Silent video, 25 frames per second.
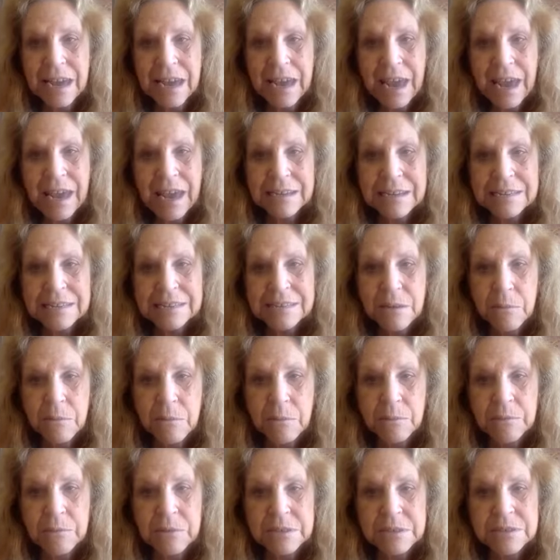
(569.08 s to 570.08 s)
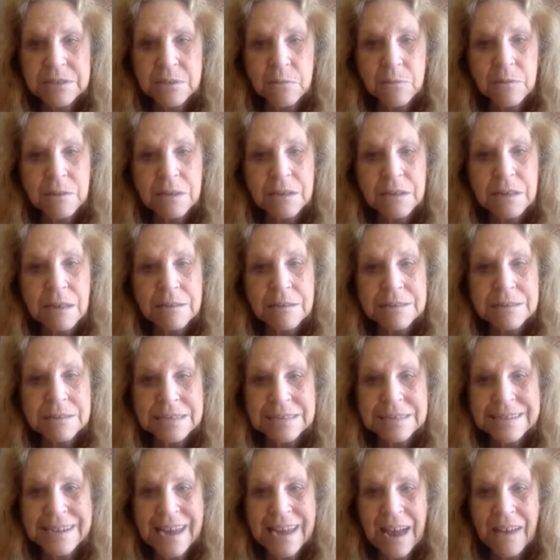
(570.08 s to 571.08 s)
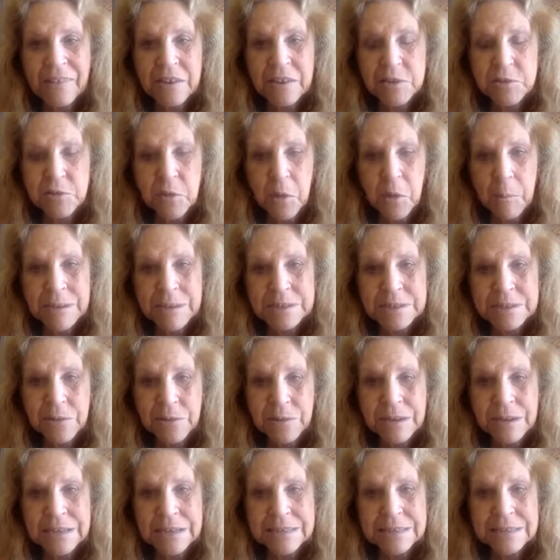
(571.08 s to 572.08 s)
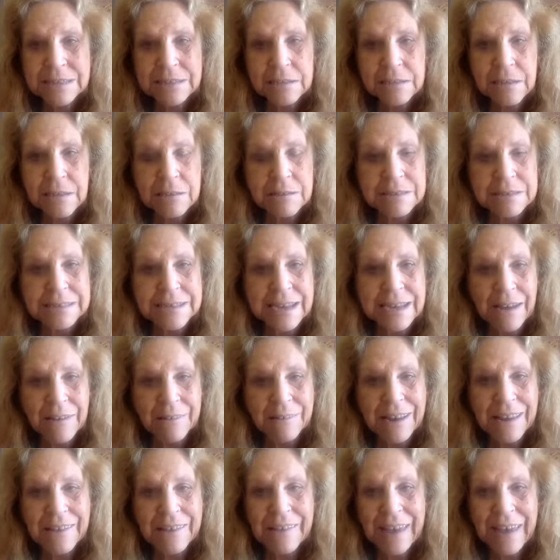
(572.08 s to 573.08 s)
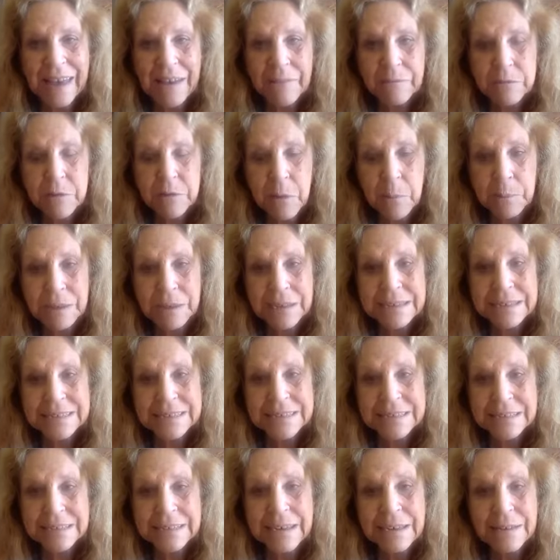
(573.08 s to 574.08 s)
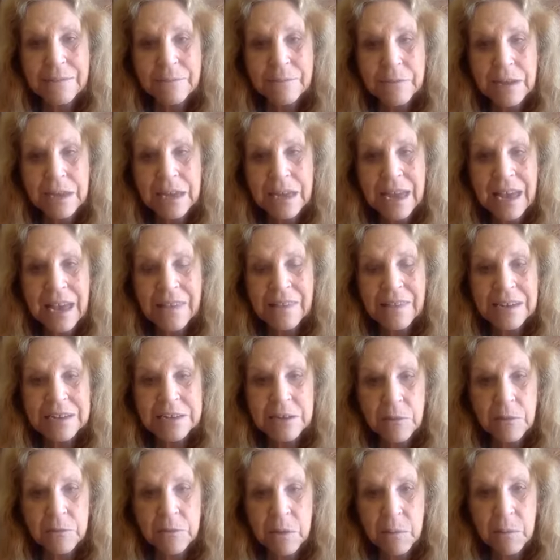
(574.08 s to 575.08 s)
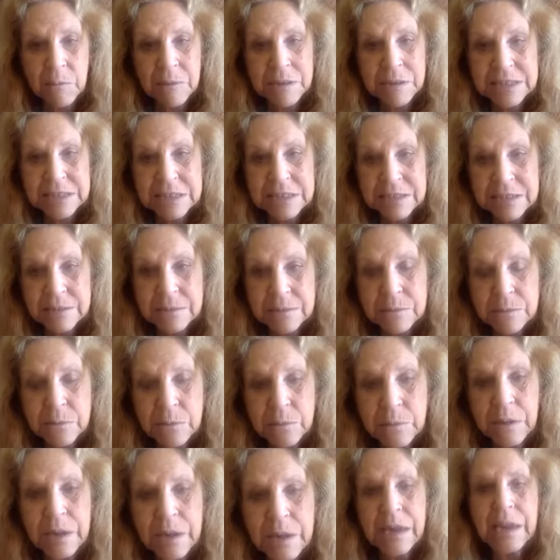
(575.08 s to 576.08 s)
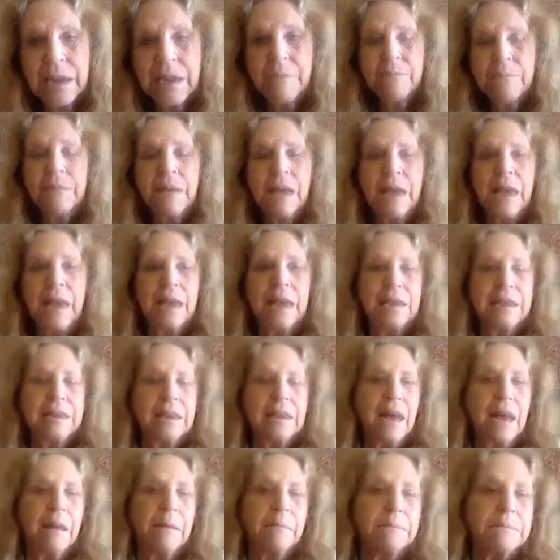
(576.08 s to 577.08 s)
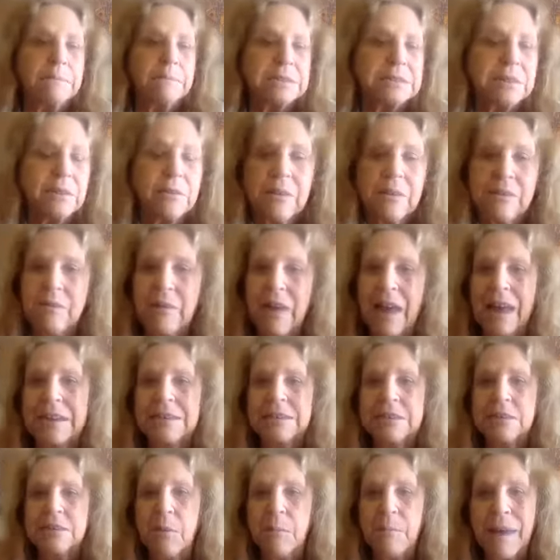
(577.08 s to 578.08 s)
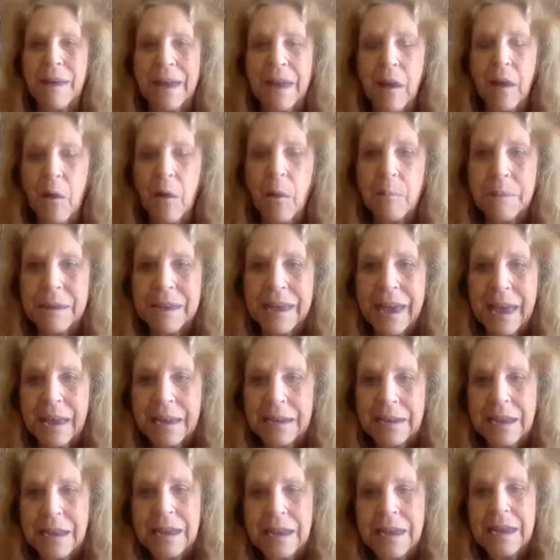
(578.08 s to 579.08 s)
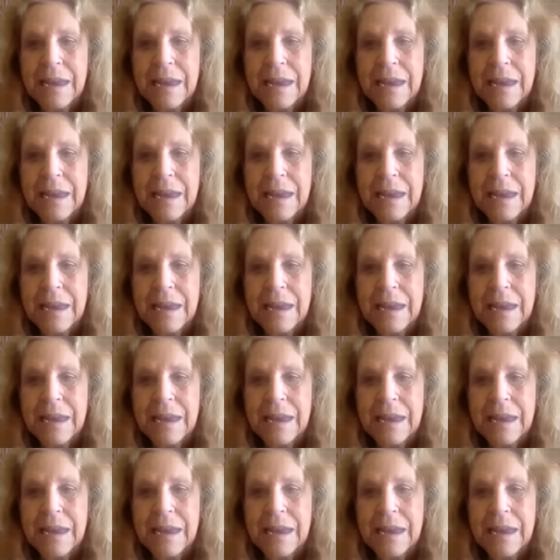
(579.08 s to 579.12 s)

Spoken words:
And so the school closes down, the dormitories close down, and they have no place to live. And they don't know what to do. And so they've had to go back home again.